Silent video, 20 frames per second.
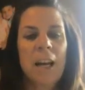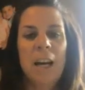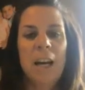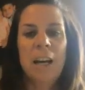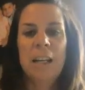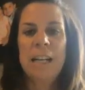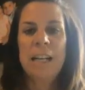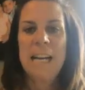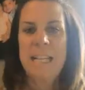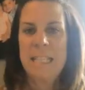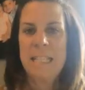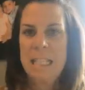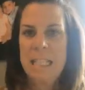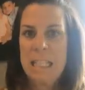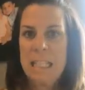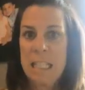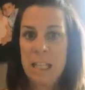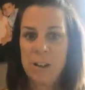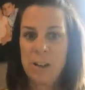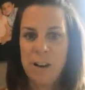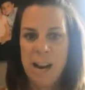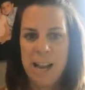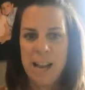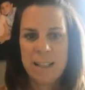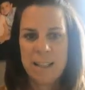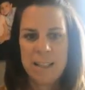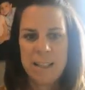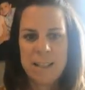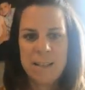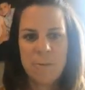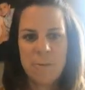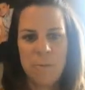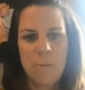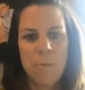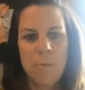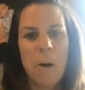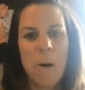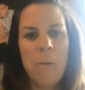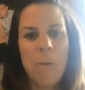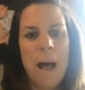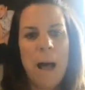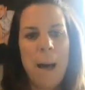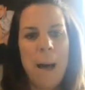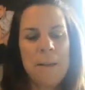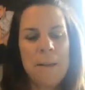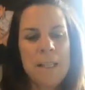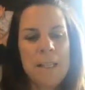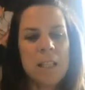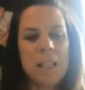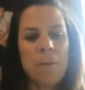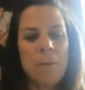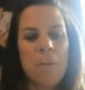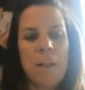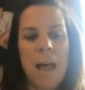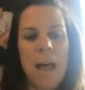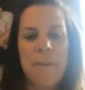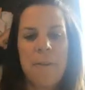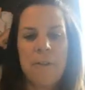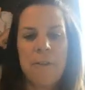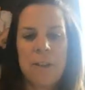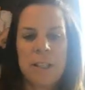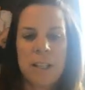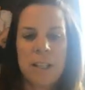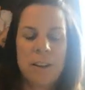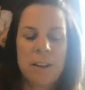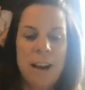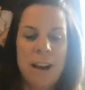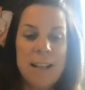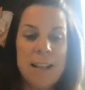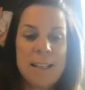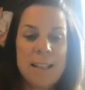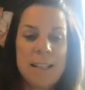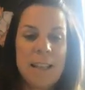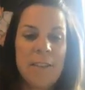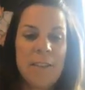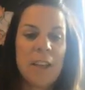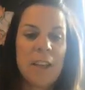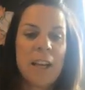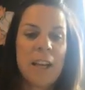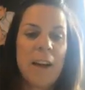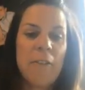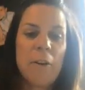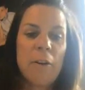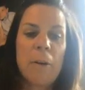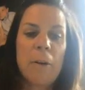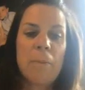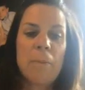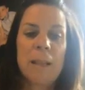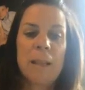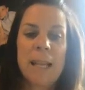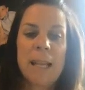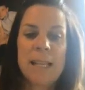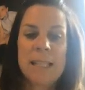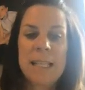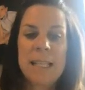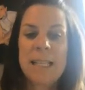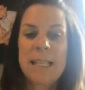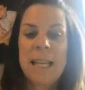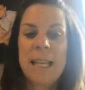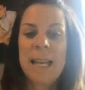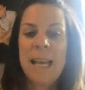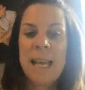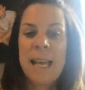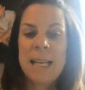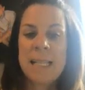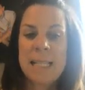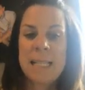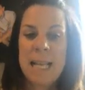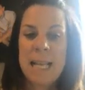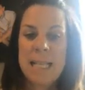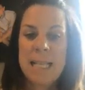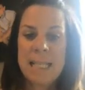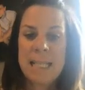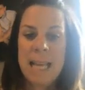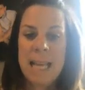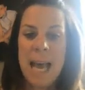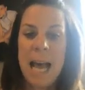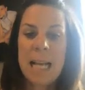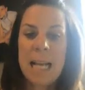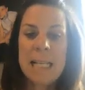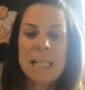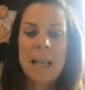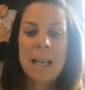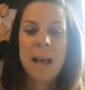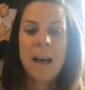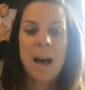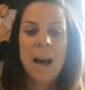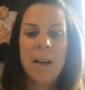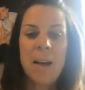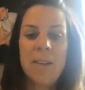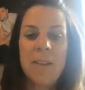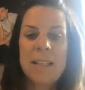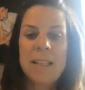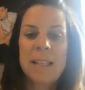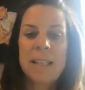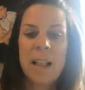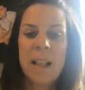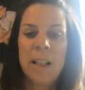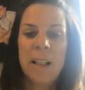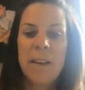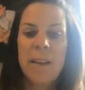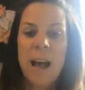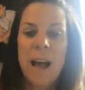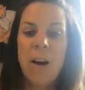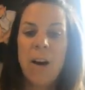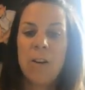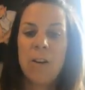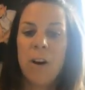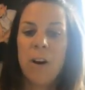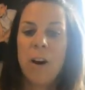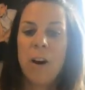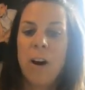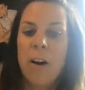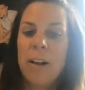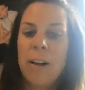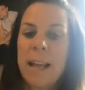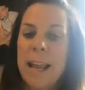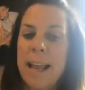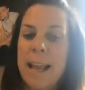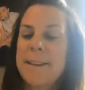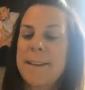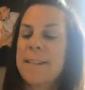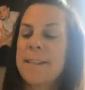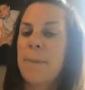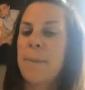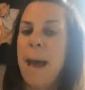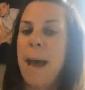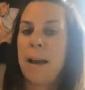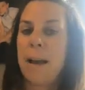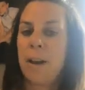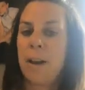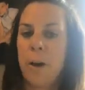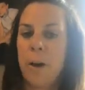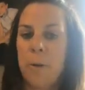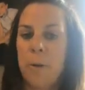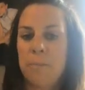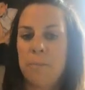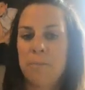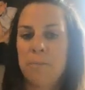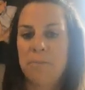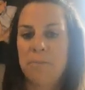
All right, cigarettes. What will happen to supply for cigarettes if the government places an excise tax on the sale of alcohol and tobacco?